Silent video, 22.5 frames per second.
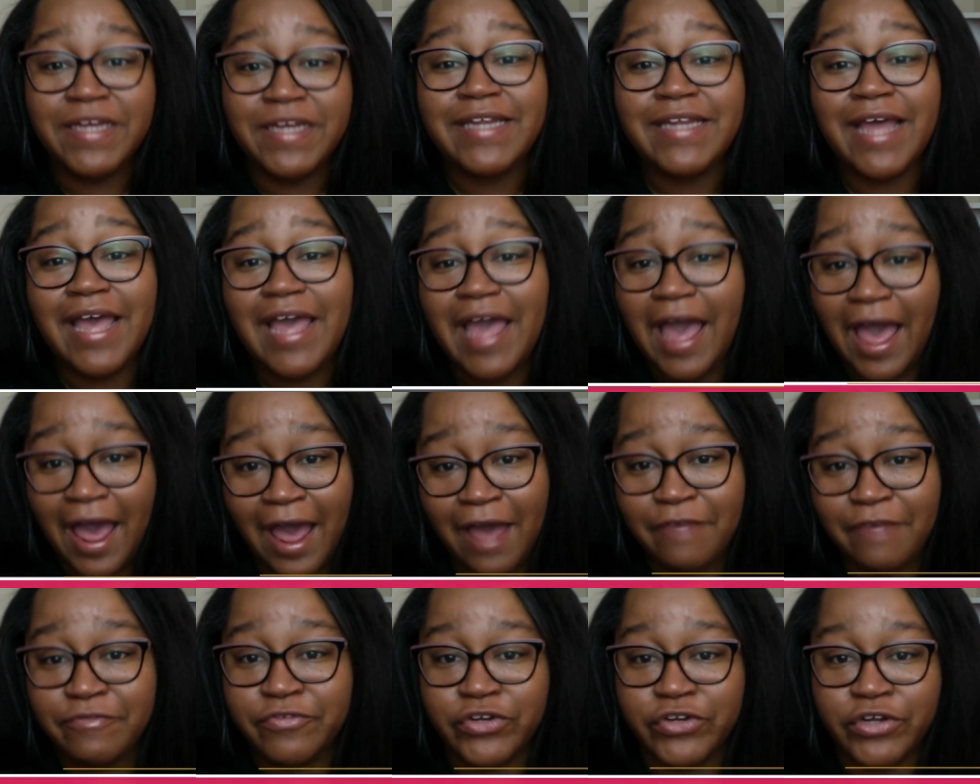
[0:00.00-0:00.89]
the day
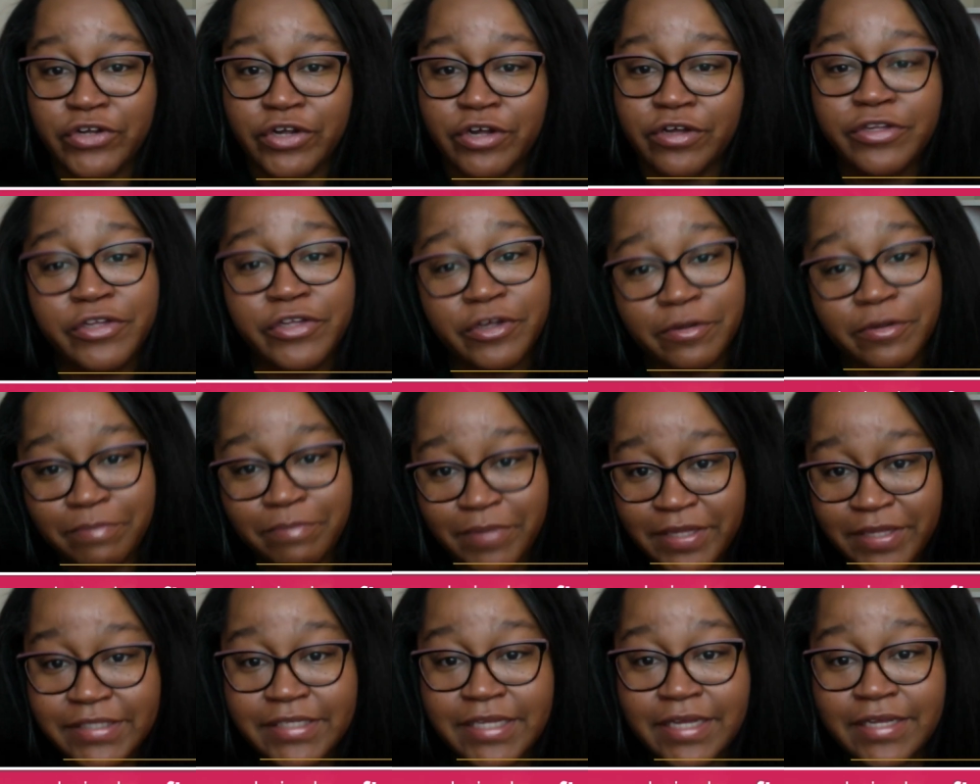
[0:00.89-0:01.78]
after your
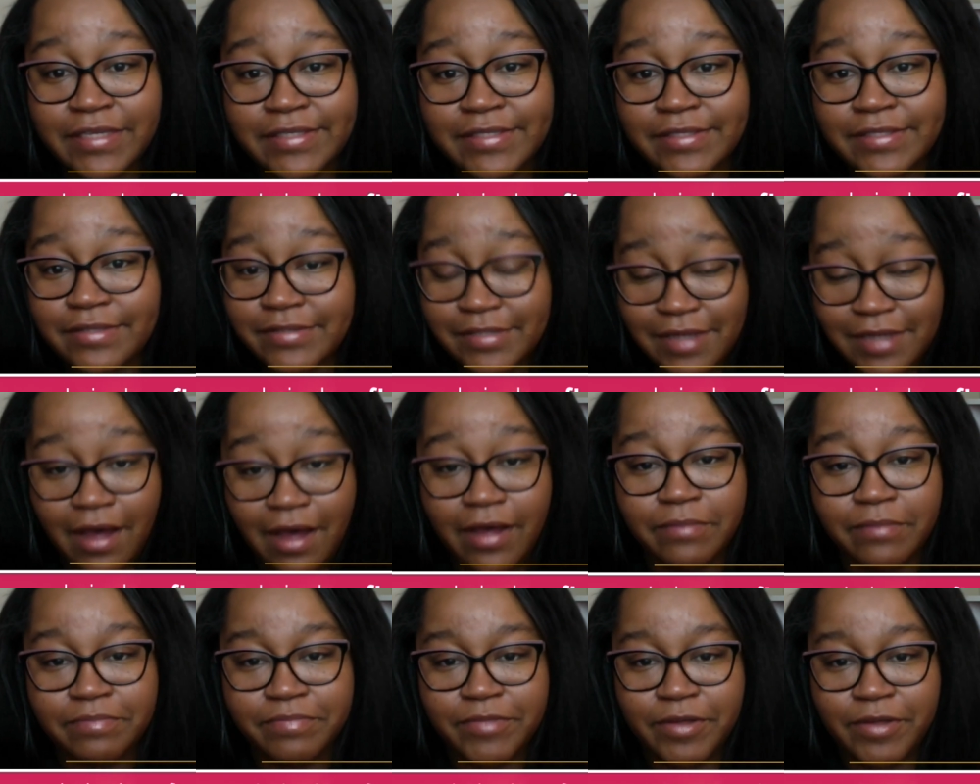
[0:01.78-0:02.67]
busiest
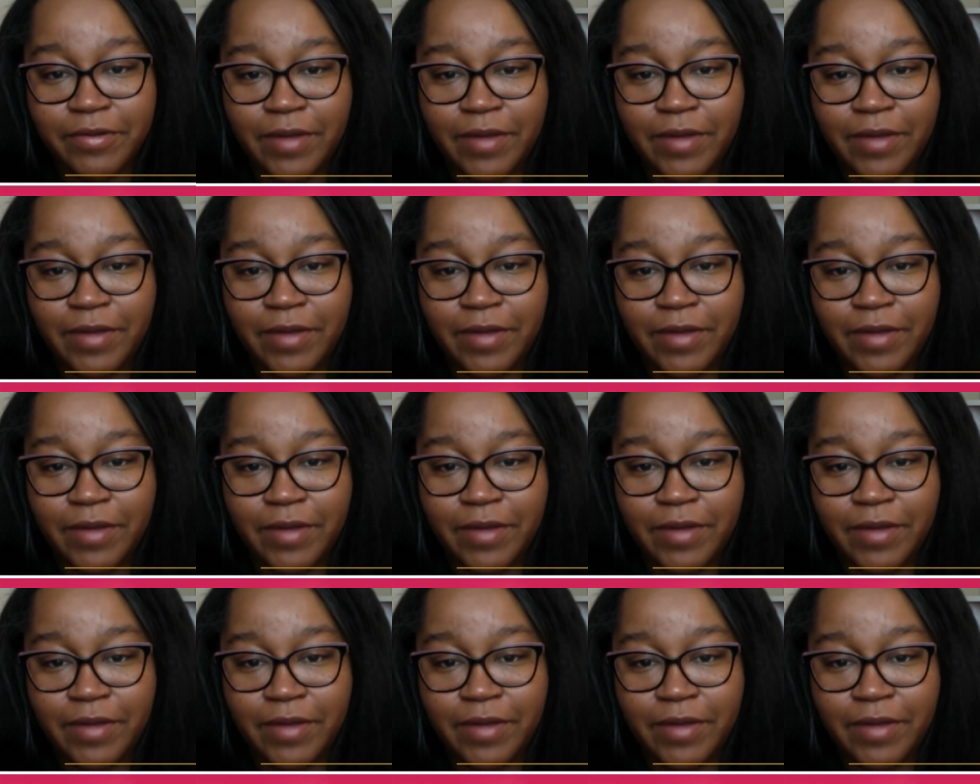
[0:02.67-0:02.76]
time.